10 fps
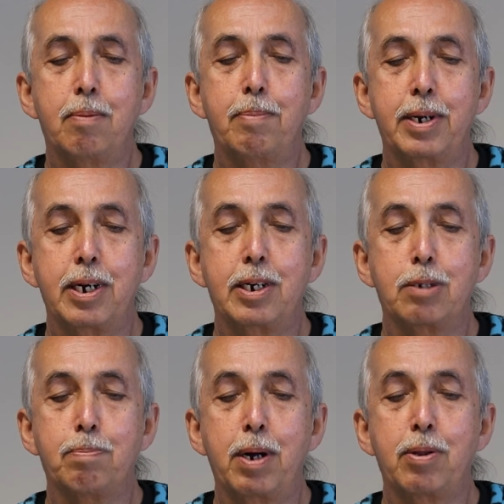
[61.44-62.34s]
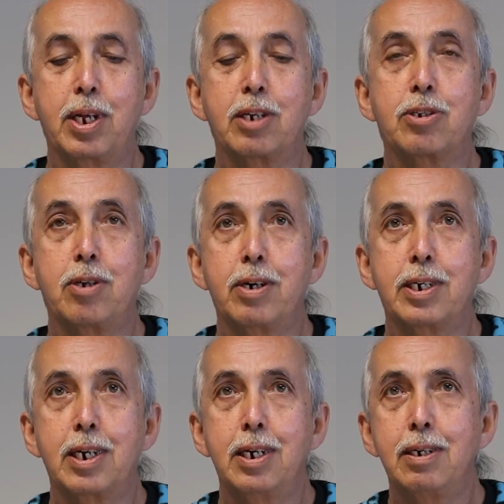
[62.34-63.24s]
but it is both
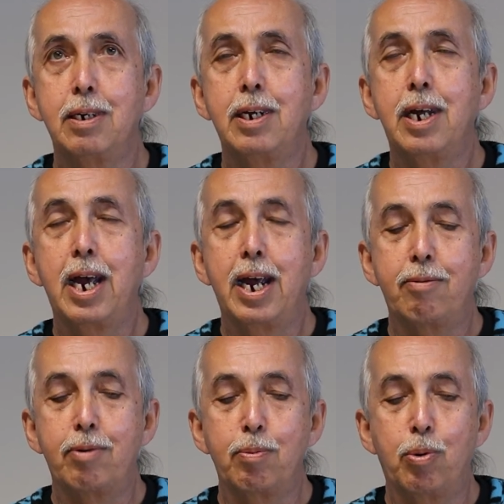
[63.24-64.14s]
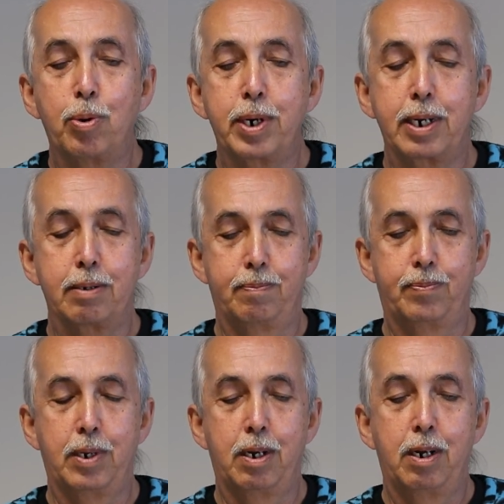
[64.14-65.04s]
exciting and rewarding.
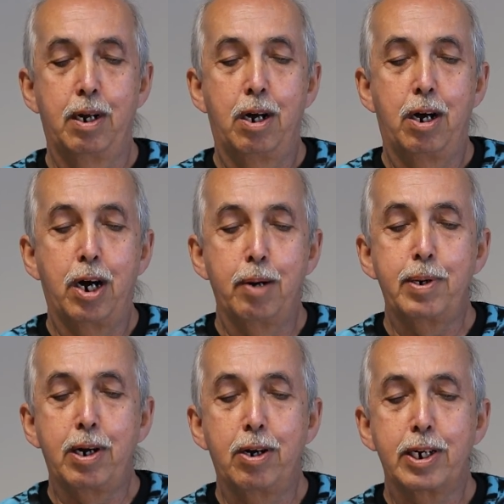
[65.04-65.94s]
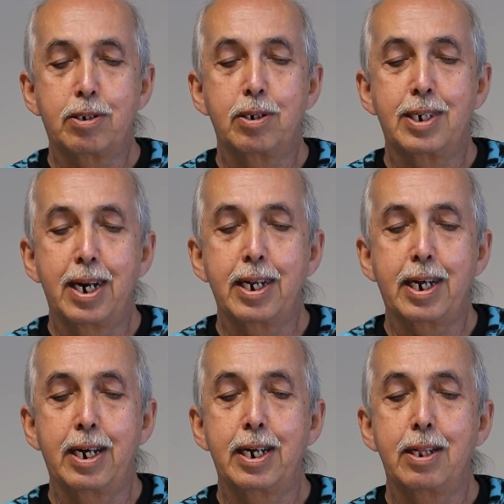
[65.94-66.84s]
I would like to
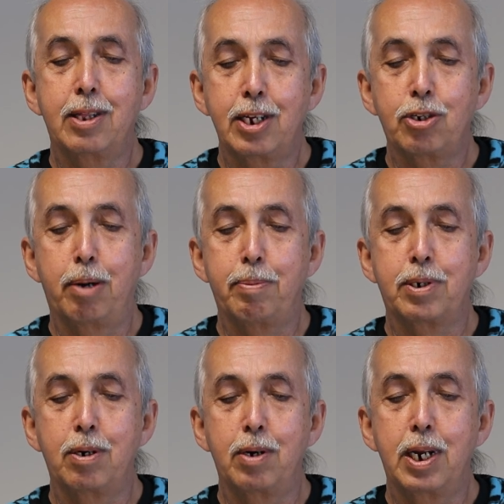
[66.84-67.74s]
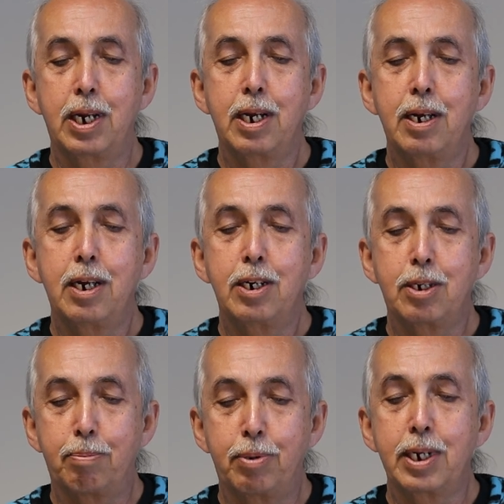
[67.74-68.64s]
dedicate this opportunity
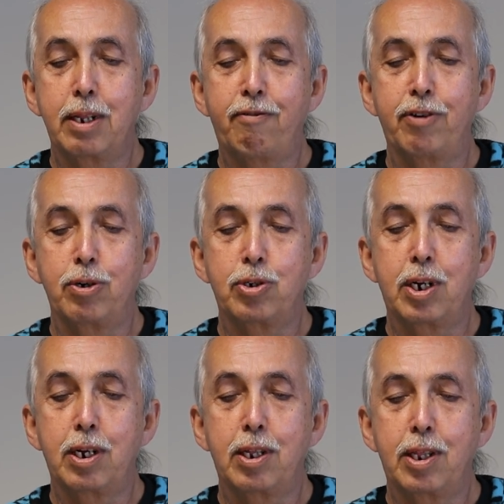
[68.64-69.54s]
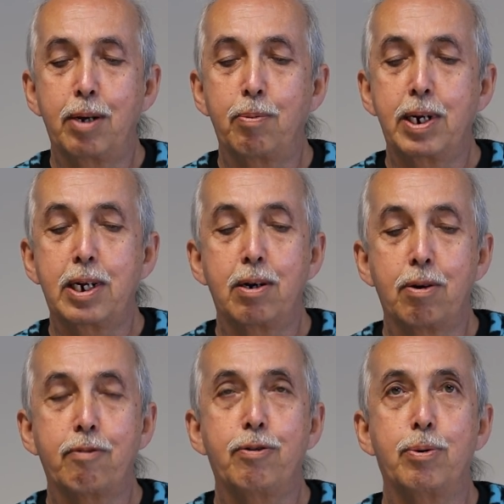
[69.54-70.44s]
to bring the future that we can
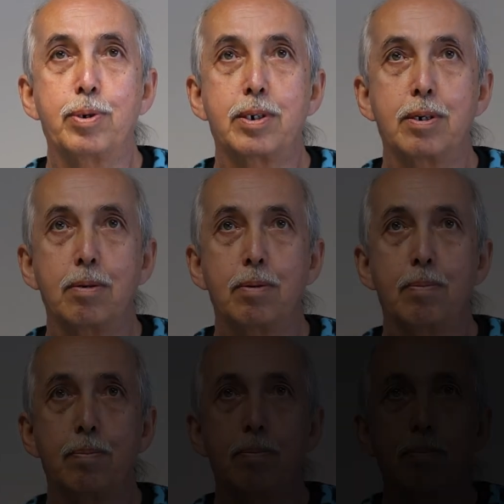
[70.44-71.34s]
look forward to.